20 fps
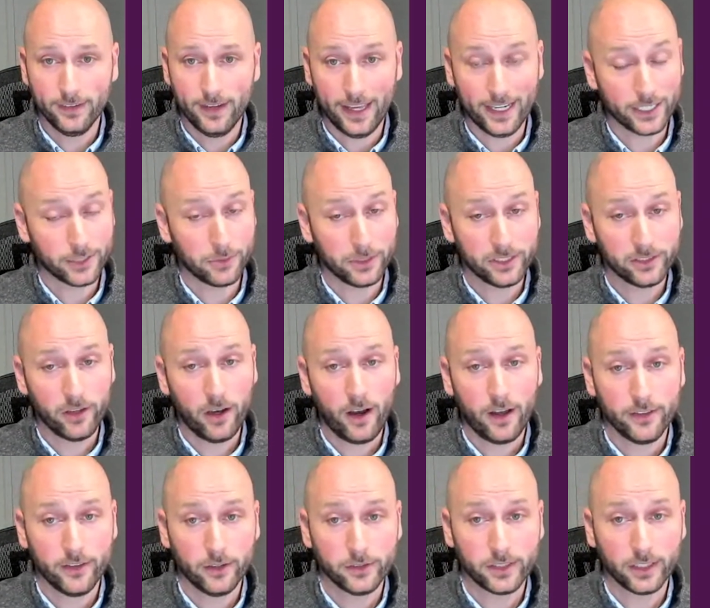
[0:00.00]
And as we
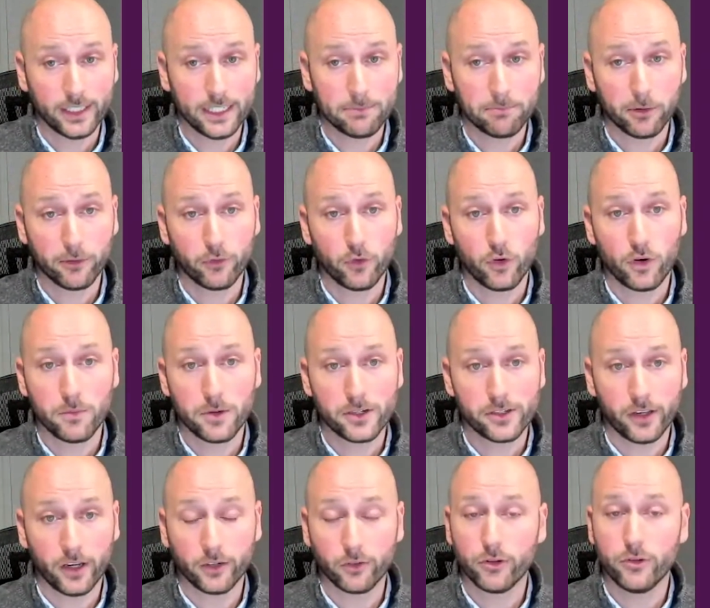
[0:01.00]
saw, those elite
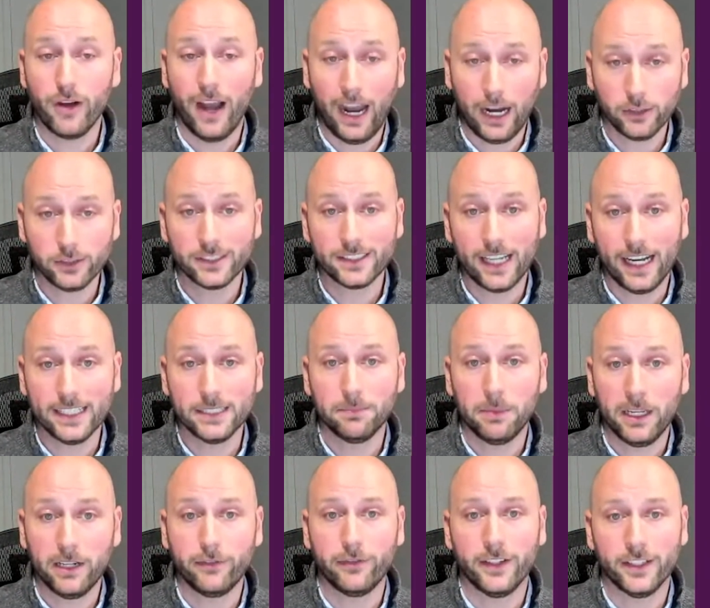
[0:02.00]
performers accrue outsized
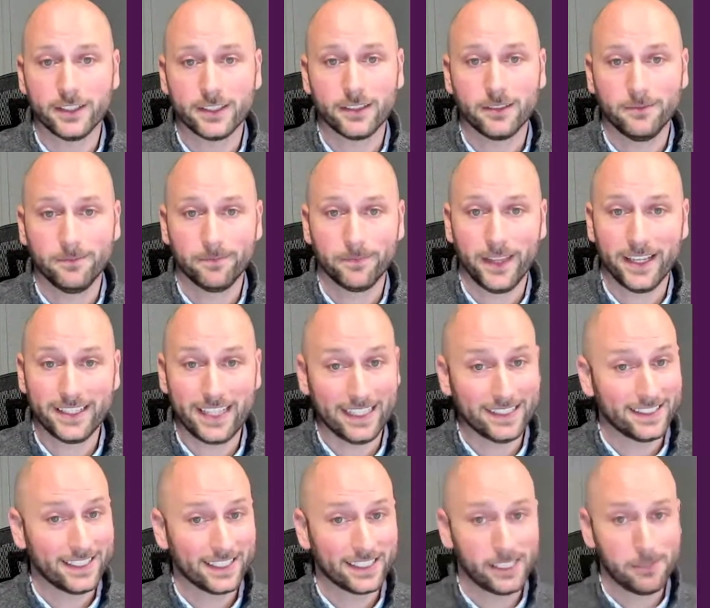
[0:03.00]
benefits, like
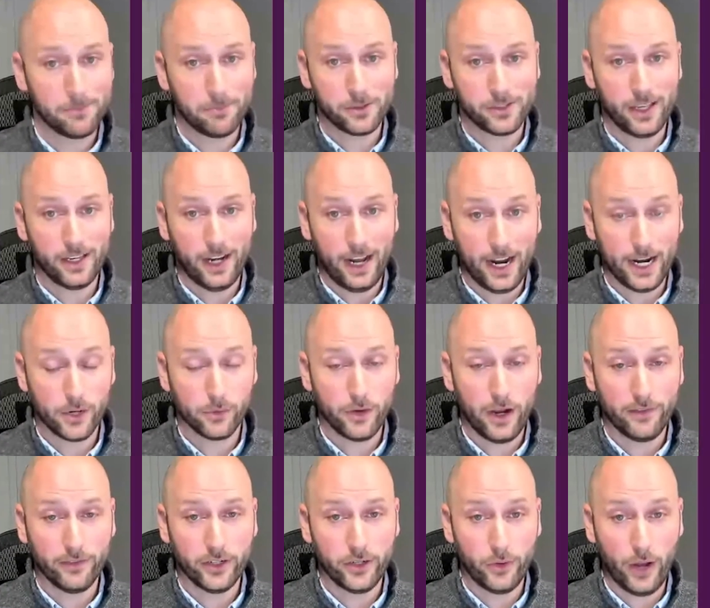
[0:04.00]
that 60% higher
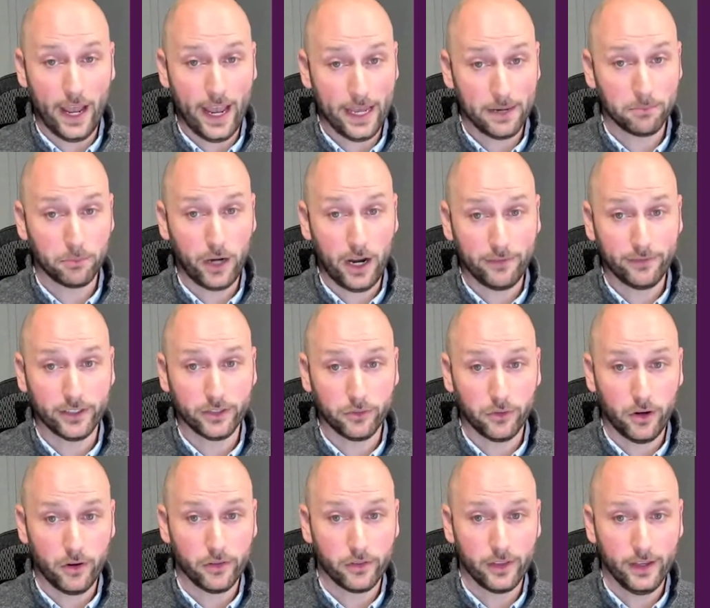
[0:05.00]
revenue and profit
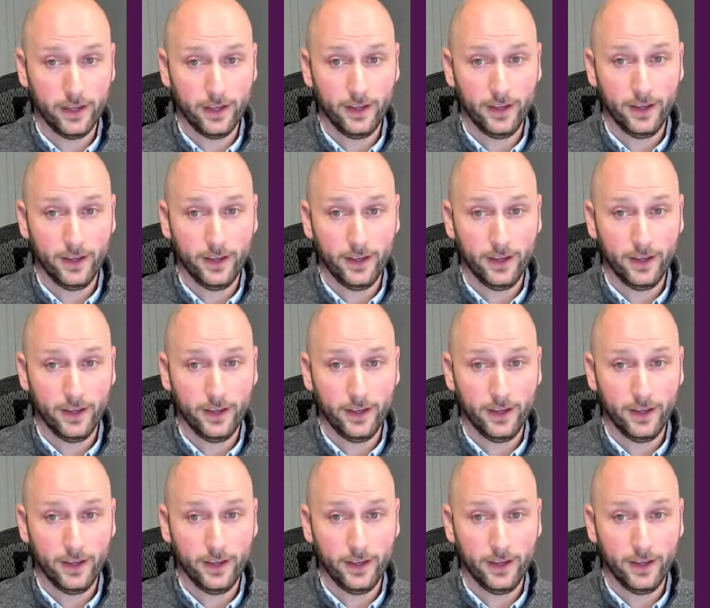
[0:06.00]
growth,